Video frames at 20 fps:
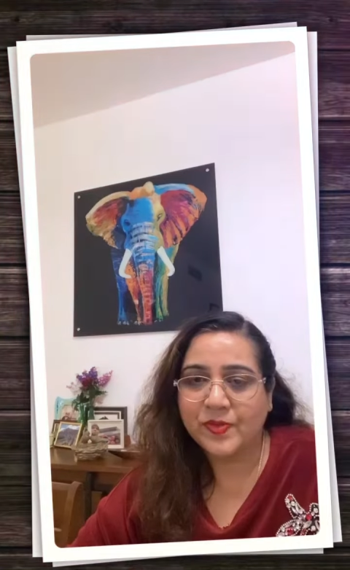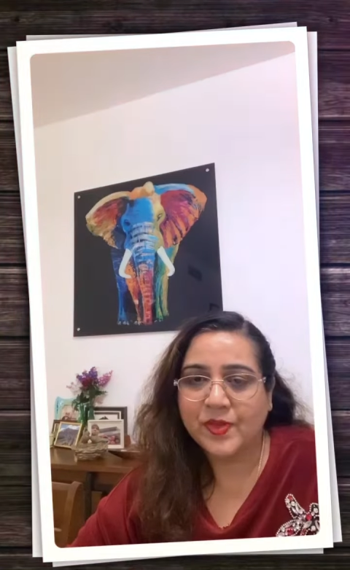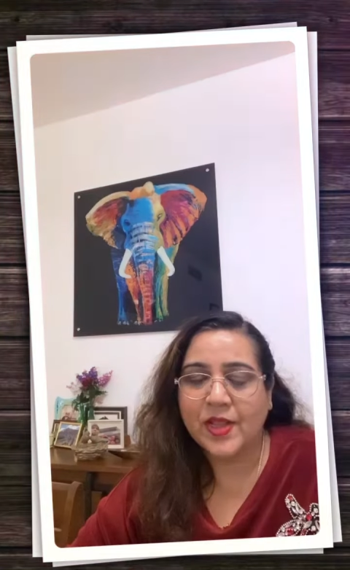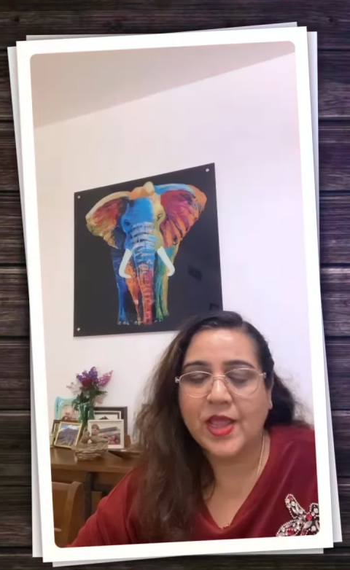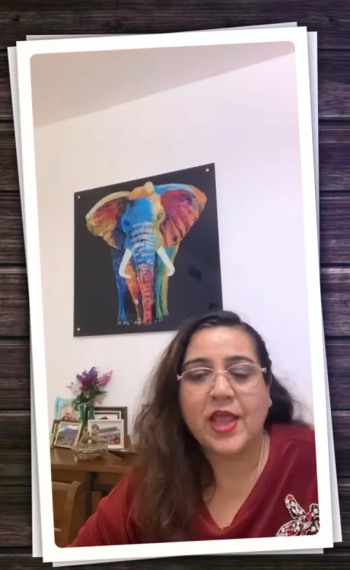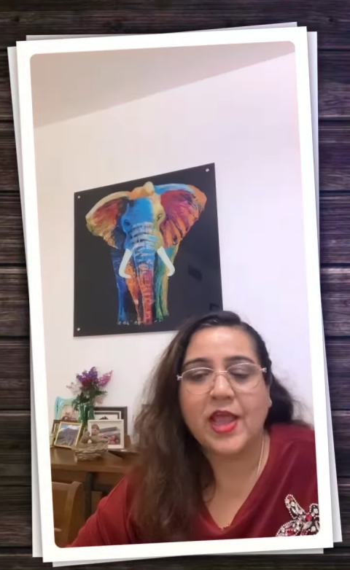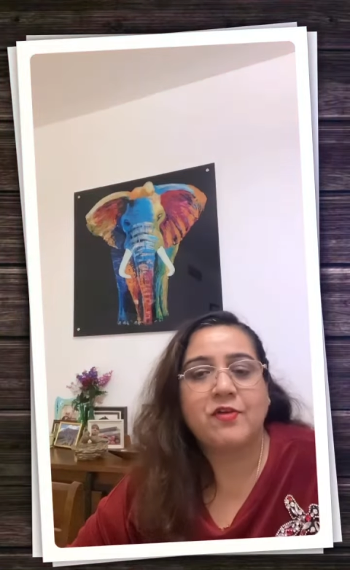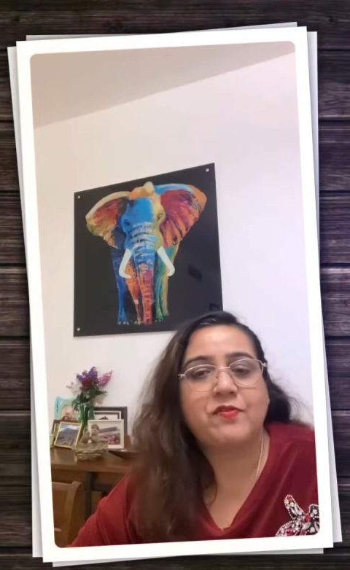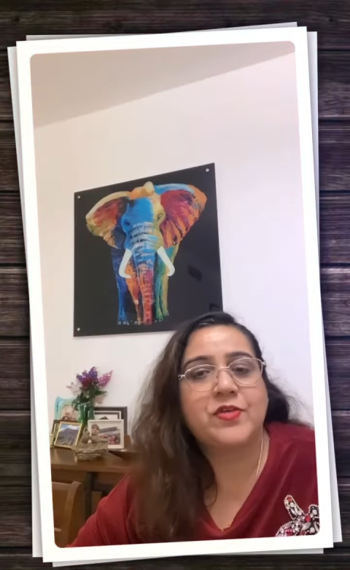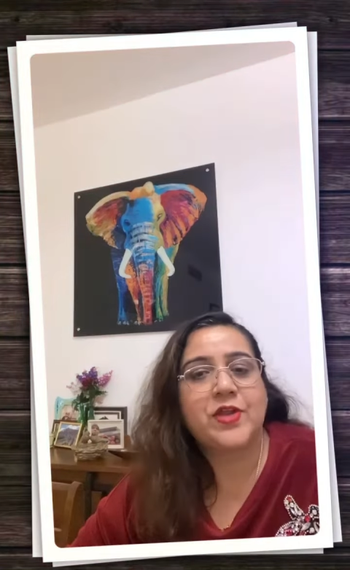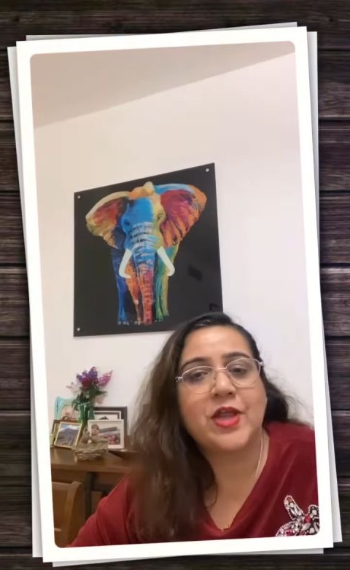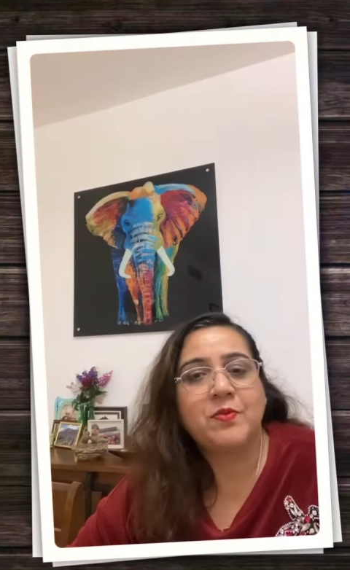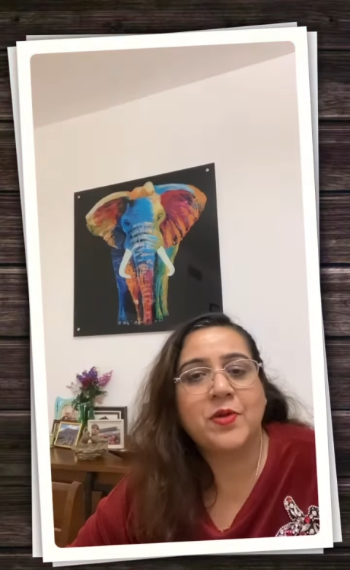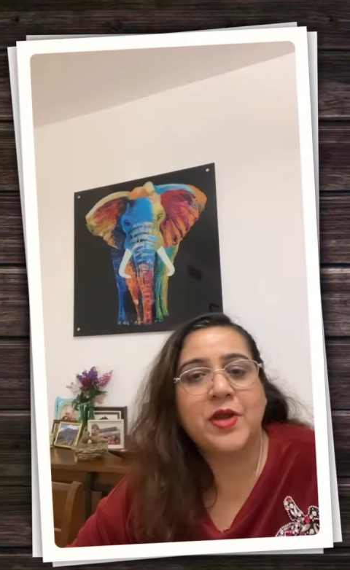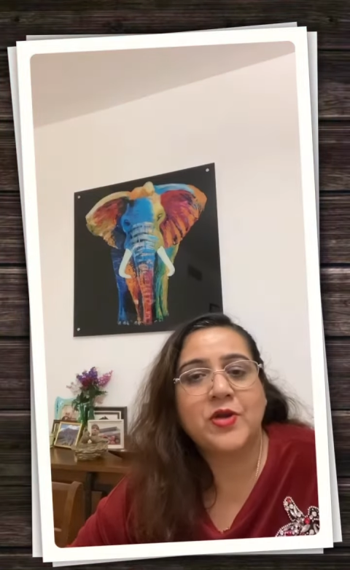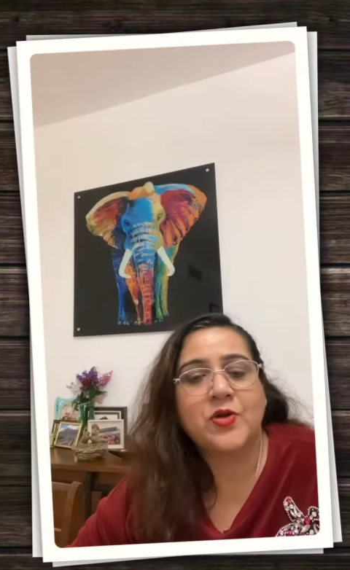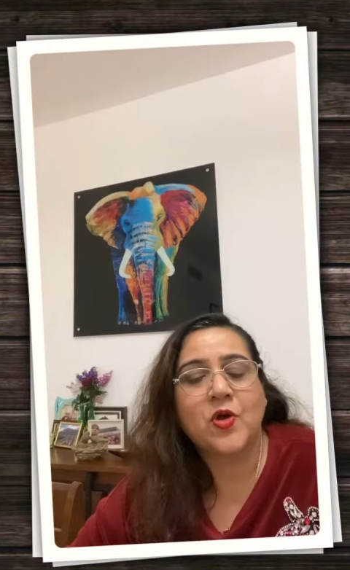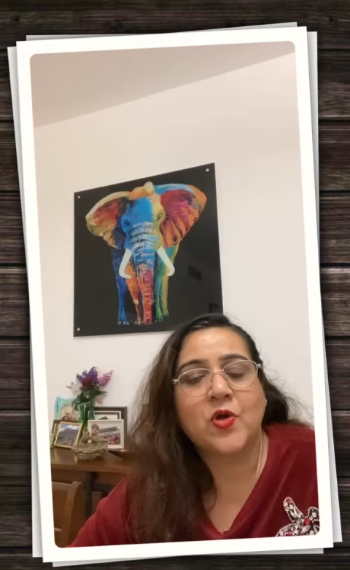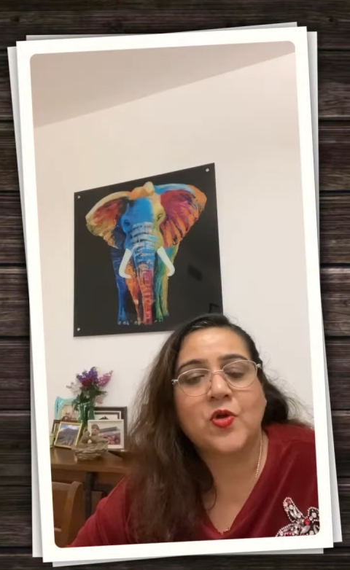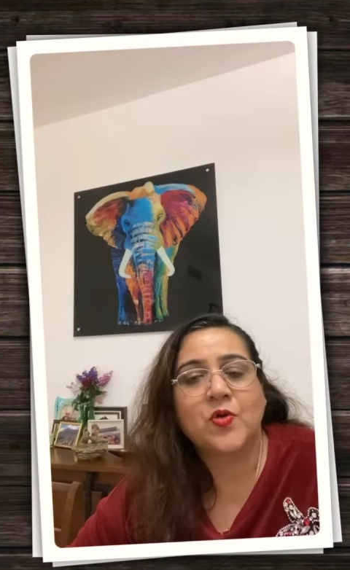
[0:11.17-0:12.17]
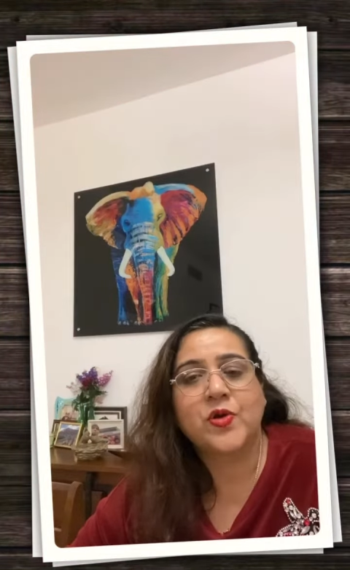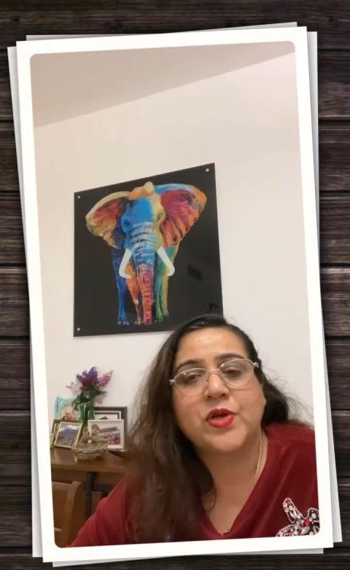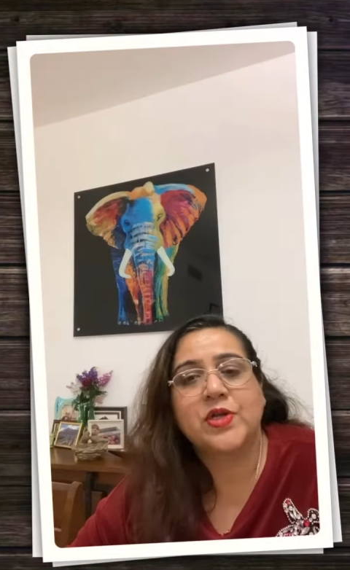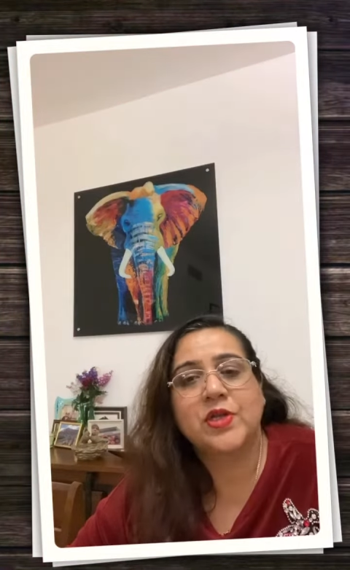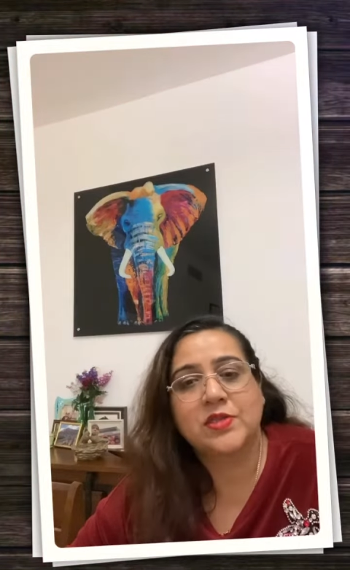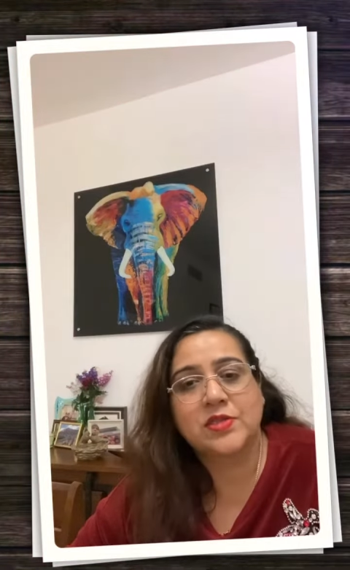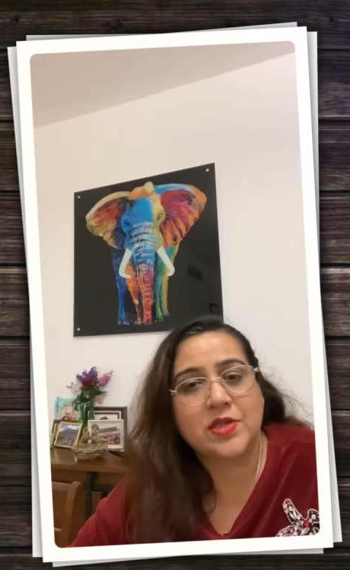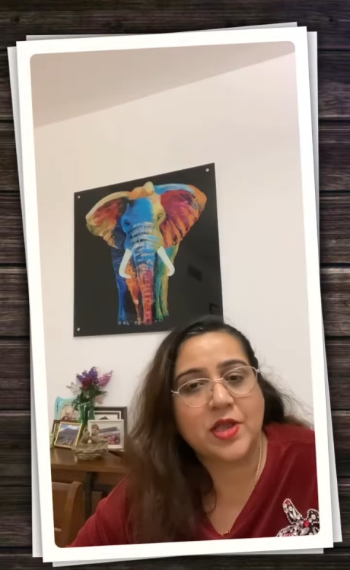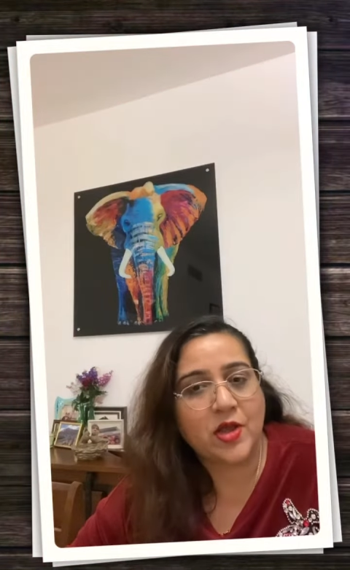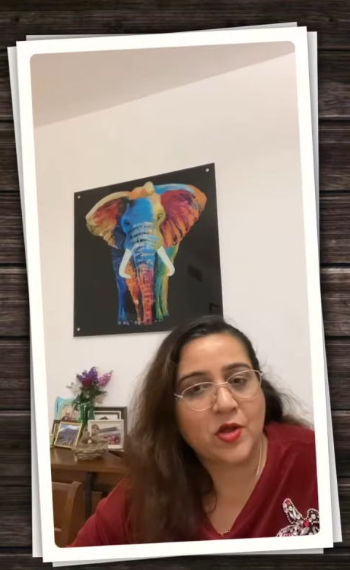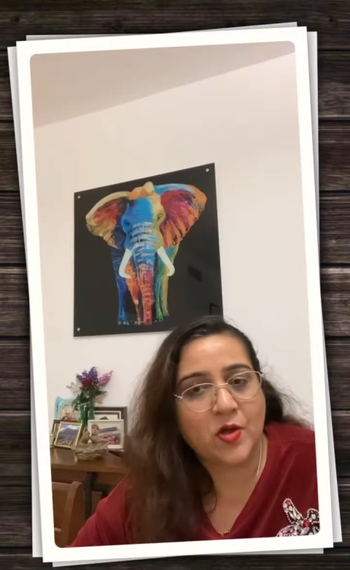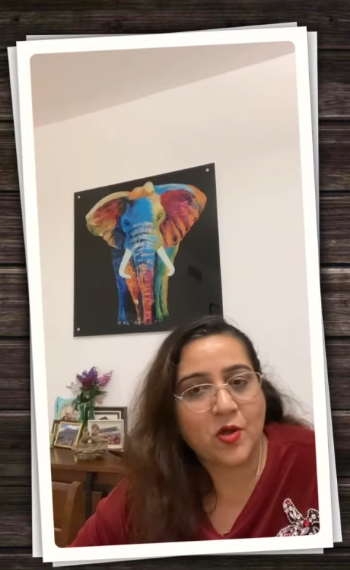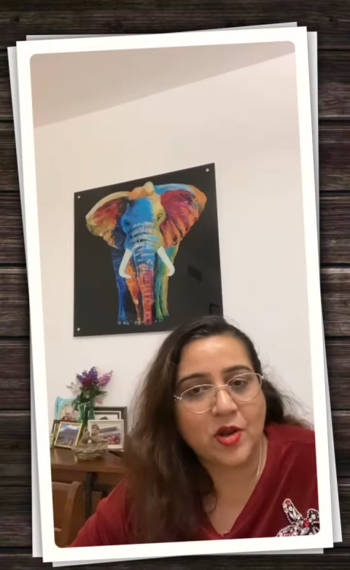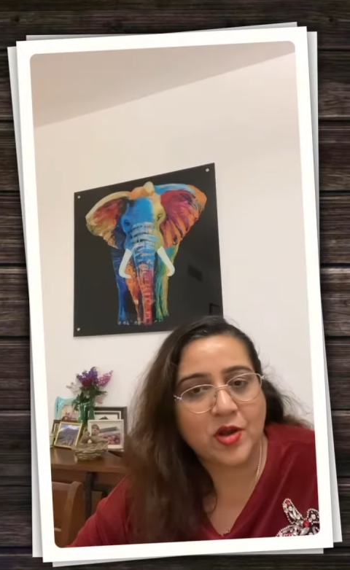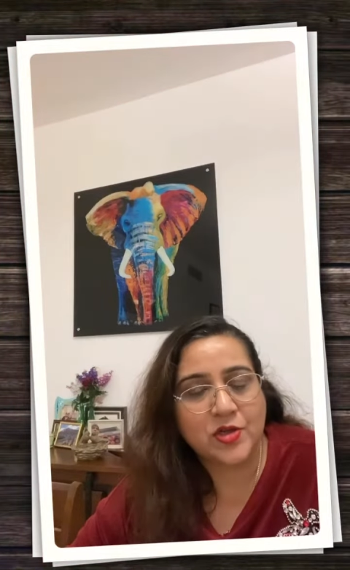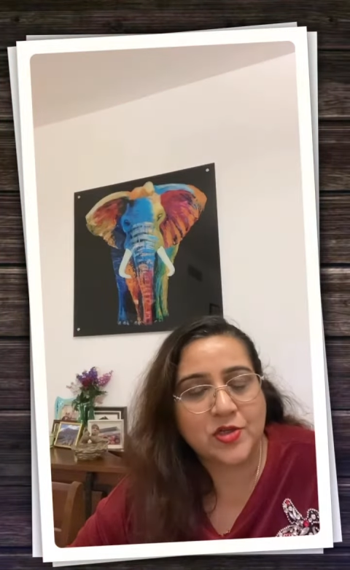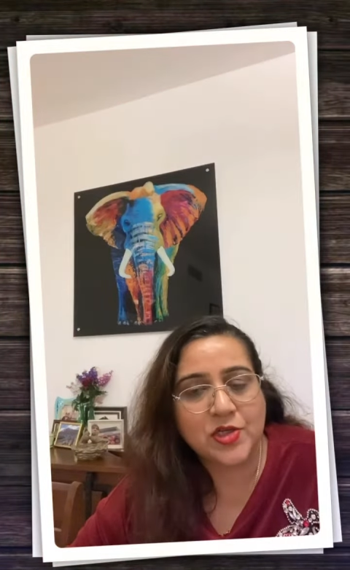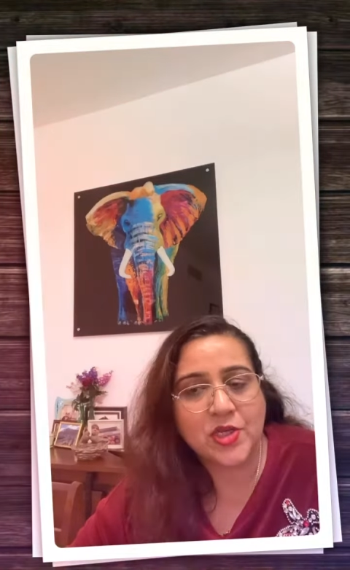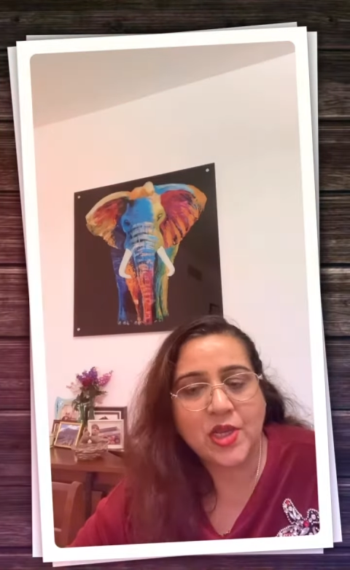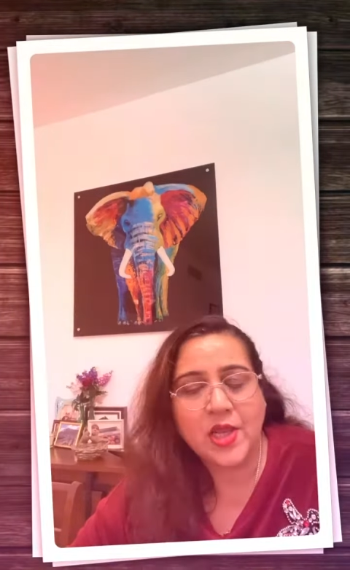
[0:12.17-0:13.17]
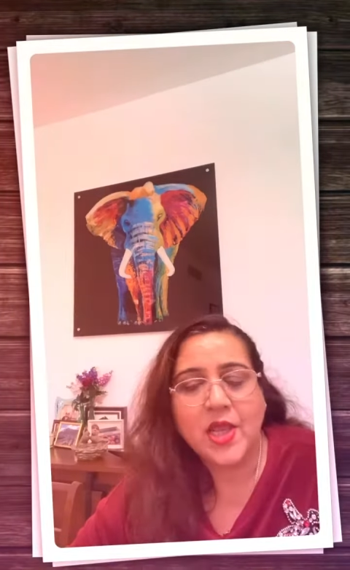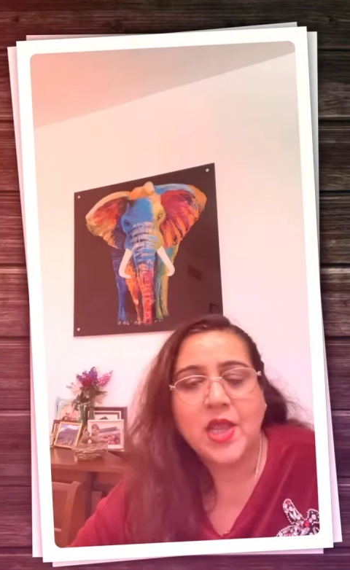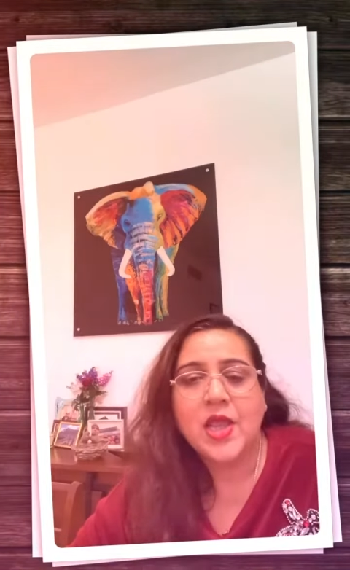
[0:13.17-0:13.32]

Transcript: I've done my doctorate in psychology